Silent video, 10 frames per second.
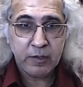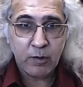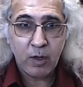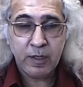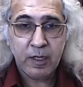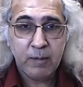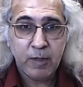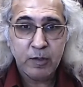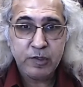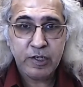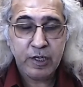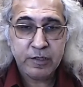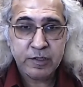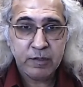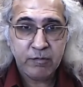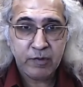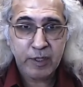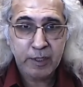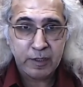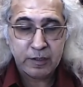talking about change in Freire,